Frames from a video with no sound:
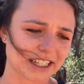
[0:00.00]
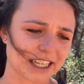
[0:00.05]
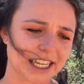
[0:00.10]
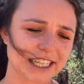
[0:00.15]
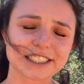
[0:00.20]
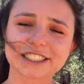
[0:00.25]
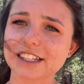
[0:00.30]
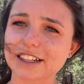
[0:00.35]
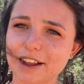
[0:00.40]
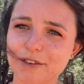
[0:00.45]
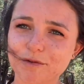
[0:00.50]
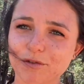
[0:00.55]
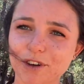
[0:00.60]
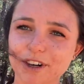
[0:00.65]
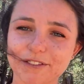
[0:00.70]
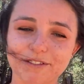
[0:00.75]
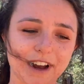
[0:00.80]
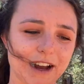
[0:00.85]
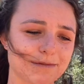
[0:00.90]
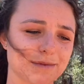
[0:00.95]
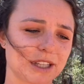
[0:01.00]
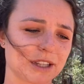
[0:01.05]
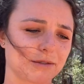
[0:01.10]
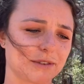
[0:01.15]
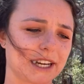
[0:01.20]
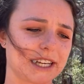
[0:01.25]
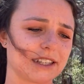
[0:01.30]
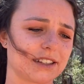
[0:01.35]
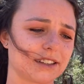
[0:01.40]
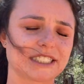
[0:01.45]
It's eleven forty-five, by the
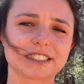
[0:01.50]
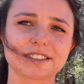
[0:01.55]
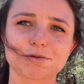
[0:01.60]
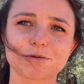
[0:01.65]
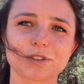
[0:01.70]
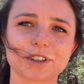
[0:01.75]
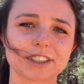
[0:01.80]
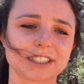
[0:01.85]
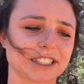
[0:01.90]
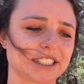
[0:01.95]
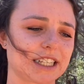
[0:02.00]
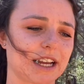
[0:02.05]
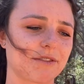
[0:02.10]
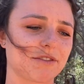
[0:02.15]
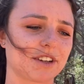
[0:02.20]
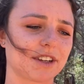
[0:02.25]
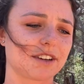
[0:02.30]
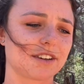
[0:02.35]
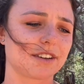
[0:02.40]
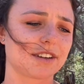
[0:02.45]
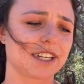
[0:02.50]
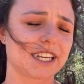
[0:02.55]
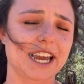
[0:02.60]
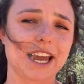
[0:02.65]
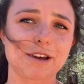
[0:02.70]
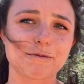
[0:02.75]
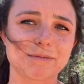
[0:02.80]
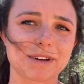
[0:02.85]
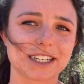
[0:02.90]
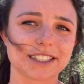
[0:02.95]
way. What? We're
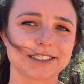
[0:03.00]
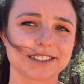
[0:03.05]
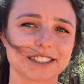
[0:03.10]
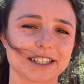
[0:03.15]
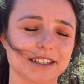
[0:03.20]
seventy-eight minutes